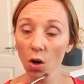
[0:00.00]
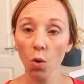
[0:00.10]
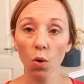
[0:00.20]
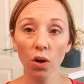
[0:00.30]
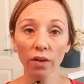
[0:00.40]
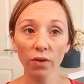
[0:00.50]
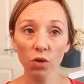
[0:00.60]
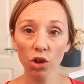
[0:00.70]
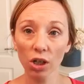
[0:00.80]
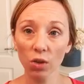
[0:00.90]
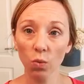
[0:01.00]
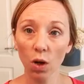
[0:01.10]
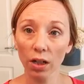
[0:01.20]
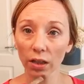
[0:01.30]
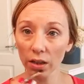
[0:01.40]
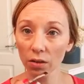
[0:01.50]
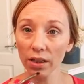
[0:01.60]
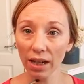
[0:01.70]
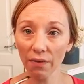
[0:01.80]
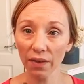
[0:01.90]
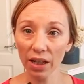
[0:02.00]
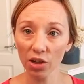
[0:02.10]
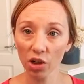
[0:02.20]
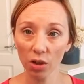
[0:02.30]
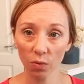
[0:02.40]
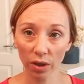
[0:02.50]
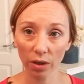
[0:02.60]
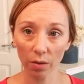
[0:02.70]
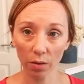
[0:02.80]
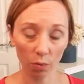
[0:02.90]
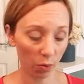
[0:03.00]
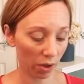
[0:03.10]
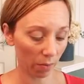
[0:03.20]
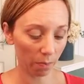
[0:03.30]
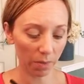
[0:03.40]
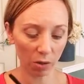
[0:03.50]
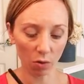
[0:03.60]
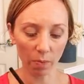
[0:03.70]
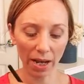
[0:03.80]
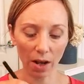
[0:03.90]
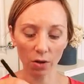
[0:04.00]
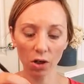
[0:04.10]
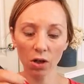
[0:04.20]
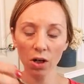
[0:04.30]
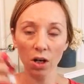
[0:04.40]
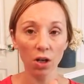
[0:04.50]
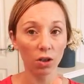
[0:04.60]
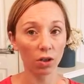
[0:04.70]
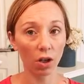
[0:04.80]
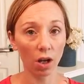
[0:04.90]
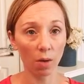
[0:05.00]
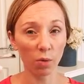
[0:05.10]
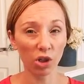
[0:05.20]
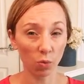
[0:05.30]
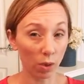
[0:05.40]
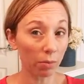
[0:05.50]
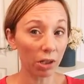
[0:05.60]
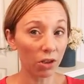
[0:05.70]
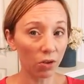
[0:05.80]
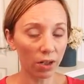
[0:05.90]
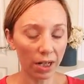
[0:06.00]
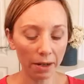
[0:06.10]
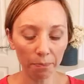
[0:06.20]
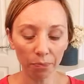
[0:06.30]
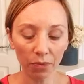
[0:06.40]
or if you just want a little definition with the mineral powder, which is what I'm gonna do today.